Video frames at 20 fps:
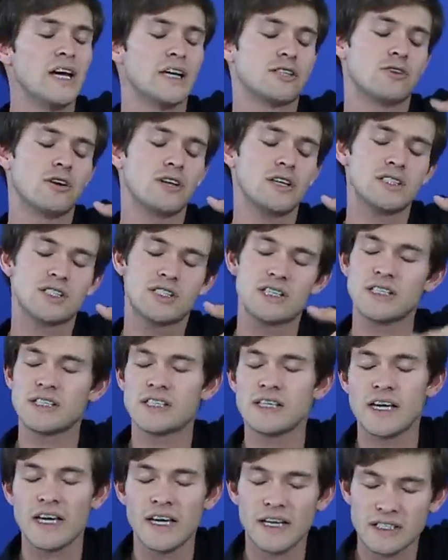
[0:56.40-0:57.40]
It's got a
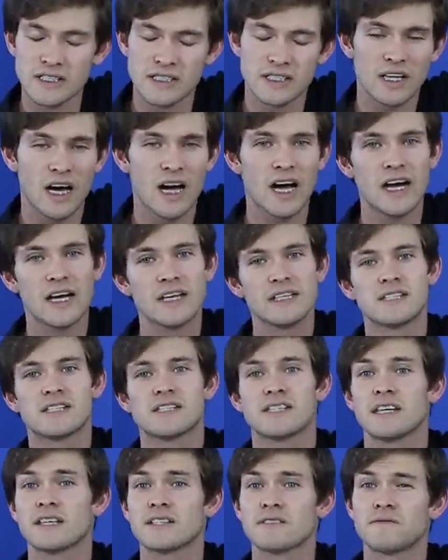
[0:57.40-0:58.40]
GTX
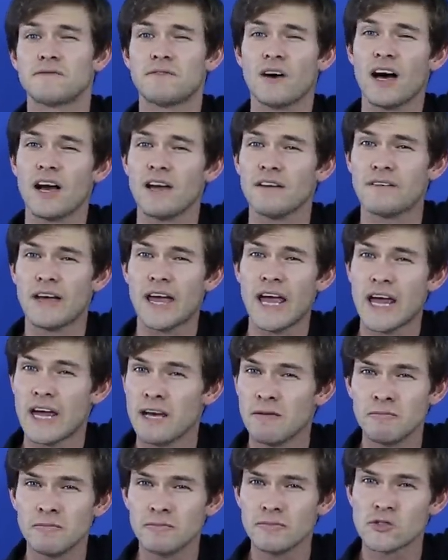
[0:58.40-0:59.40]

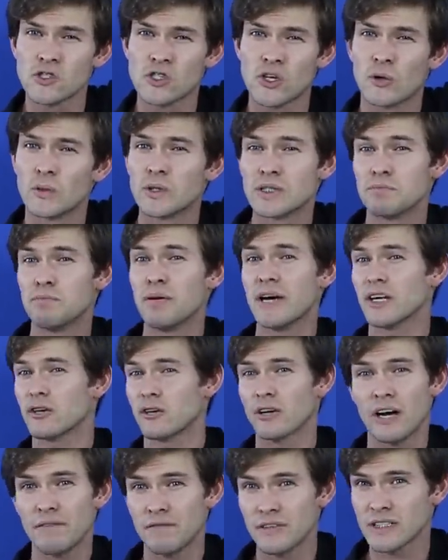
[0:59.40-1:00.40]
965M, so it's better
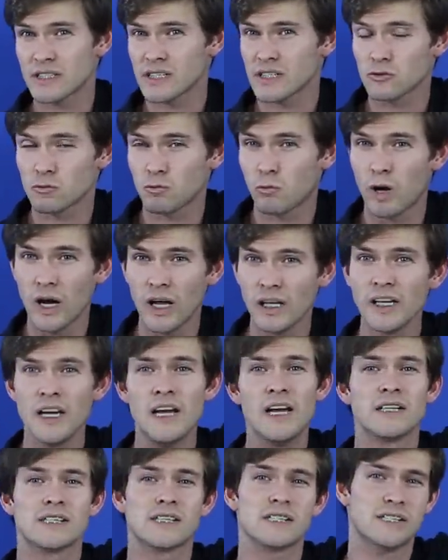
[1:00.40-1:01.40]
graphics as well.
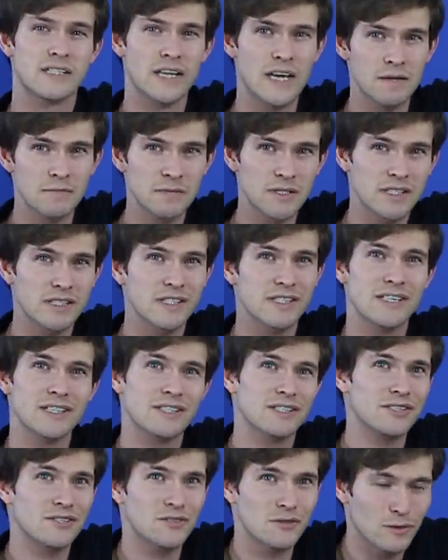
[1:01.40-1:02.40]
It's the same as the
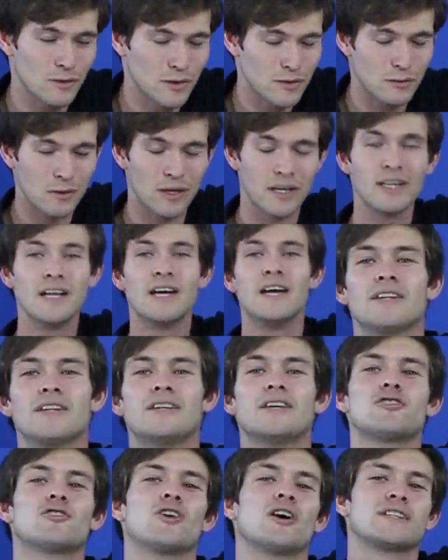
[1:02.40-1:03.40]
62 as well.
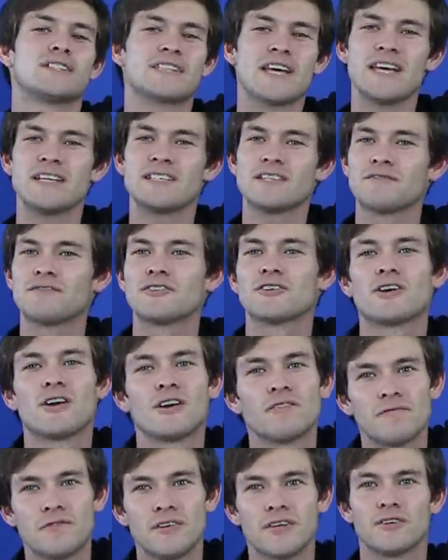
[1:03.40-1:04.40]
Then you've got 10 different
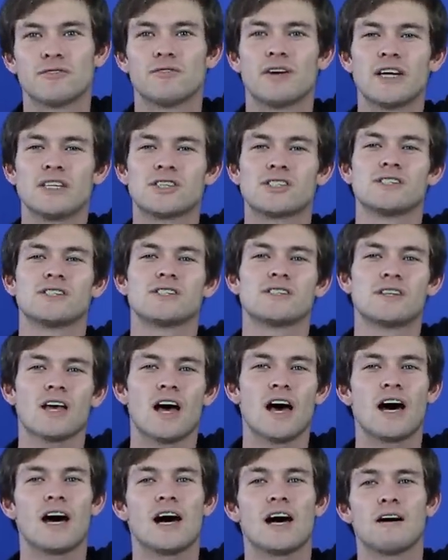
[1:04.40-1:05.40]
configurations
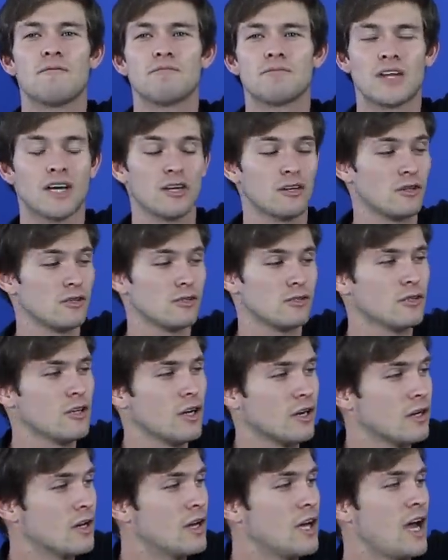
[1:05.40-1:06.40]
um, that goes
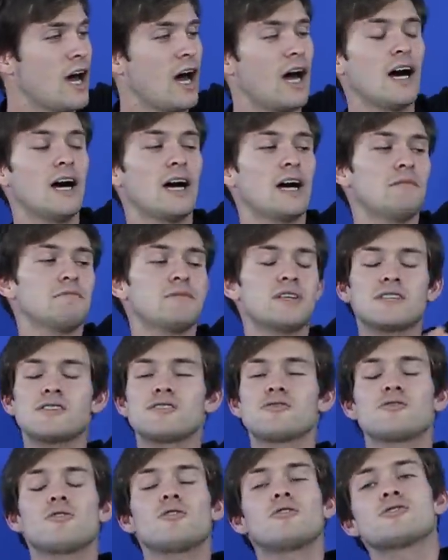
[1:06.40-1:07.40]
along. Um, this
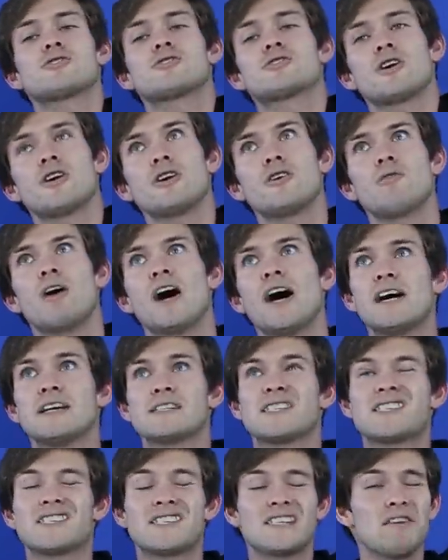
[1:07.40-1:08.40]
is also a
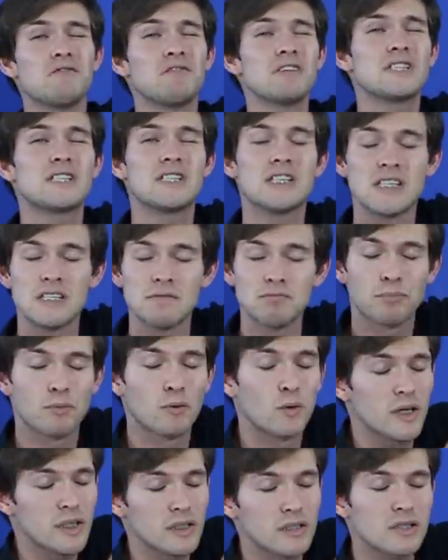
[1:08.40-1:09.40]

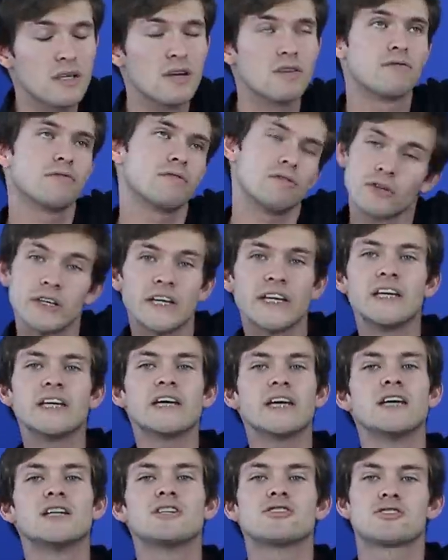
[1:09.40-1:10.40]

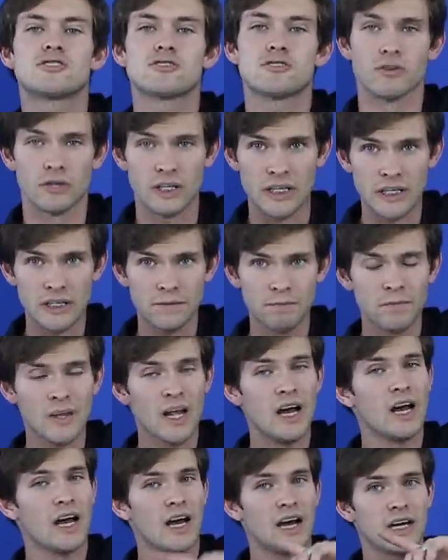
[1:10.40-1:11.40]
17.3 inch
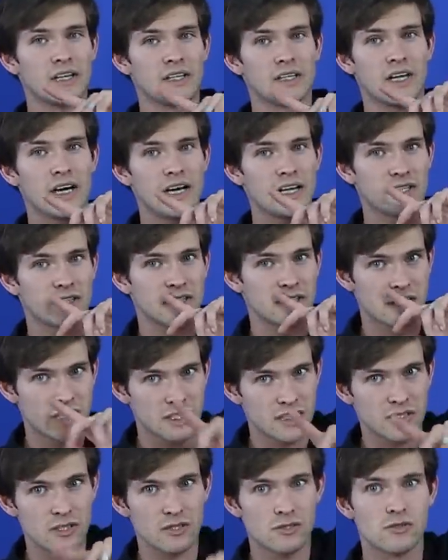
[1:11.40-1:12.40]
screen unlike the
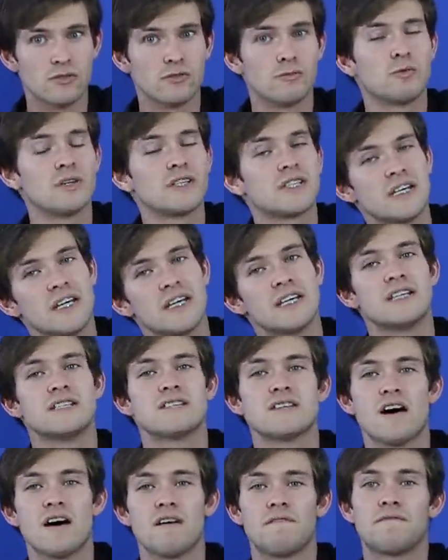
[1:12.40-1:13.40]
62 which
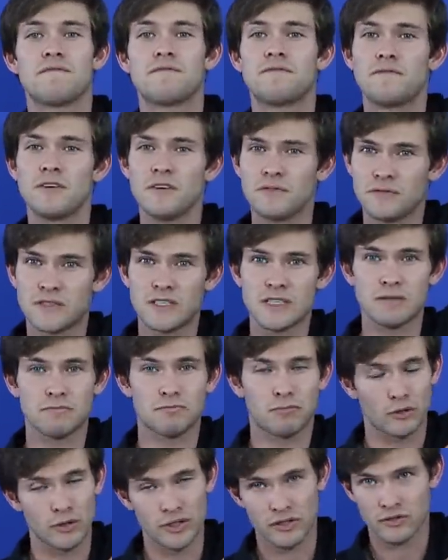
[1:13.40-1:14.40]
is a
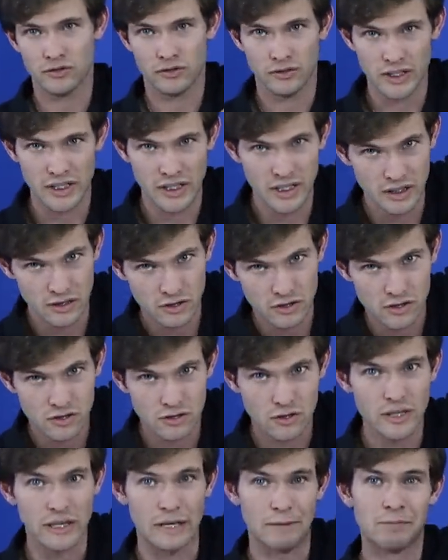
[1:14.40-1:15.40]
15.3 inch
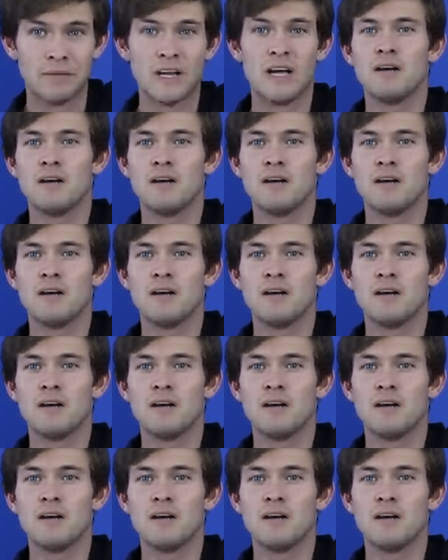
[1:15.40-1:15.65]
screen.